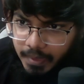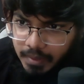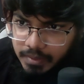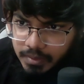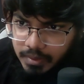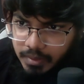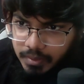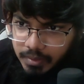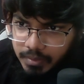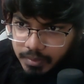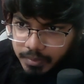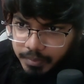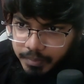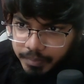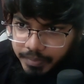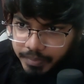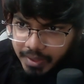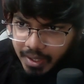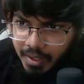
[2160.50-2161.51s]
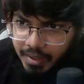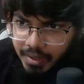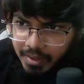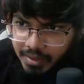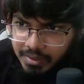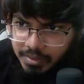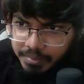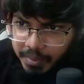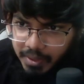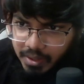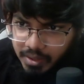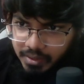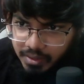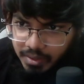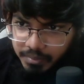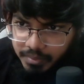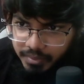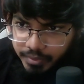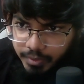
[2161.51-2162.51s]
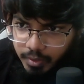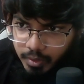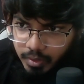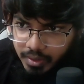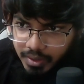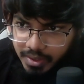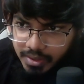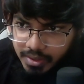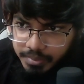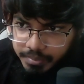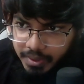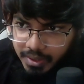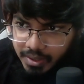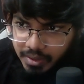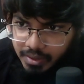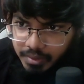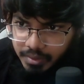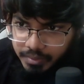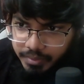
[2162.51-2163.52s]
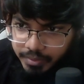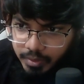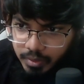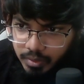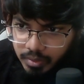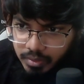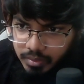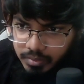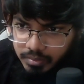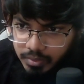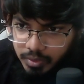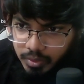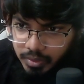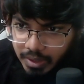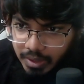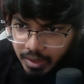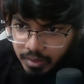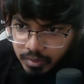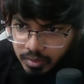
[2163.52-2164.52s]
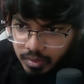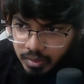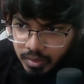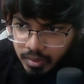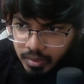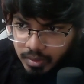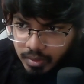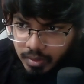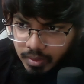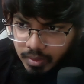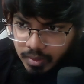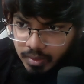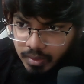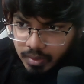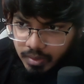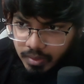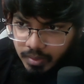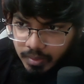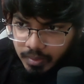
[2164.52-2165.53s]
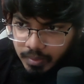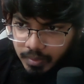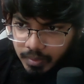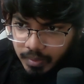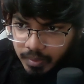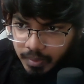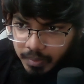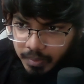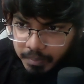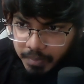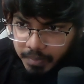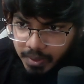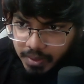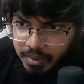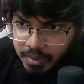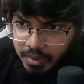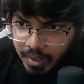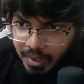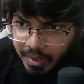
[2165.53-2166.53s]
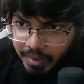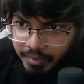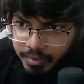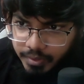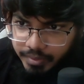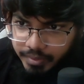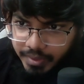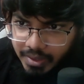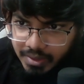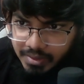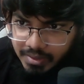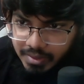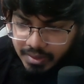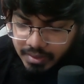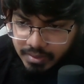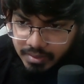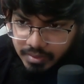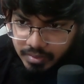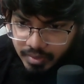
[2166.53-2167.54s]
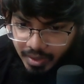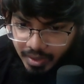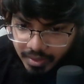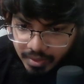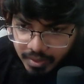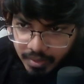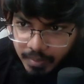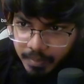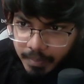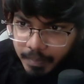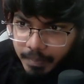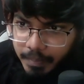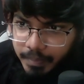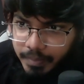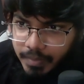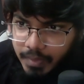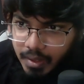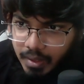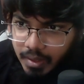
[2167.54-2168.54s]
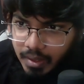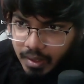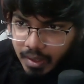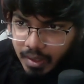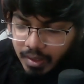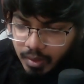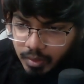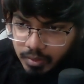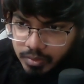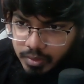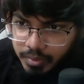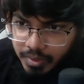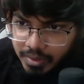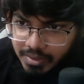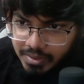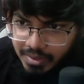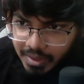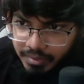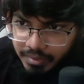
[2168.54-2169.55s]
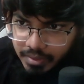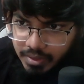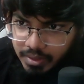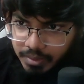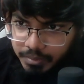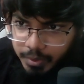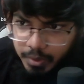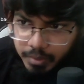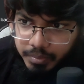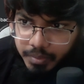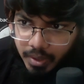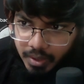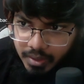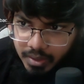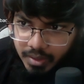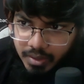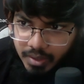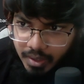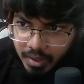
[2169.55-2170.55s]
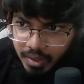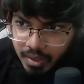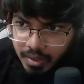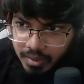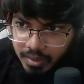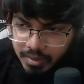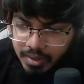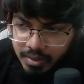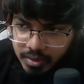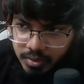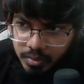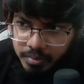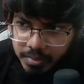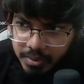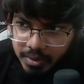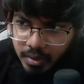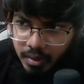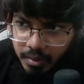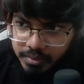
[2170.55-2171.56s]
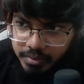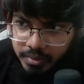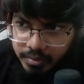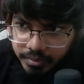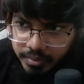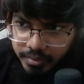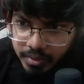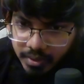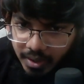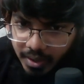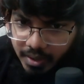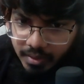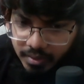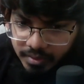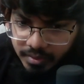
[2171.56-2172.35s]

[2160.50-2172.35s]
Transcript: So yeah, it's better than before. It's better than before, no doubt. But I have to fix this, right? And also when saving the bookmark, there should be the option for that.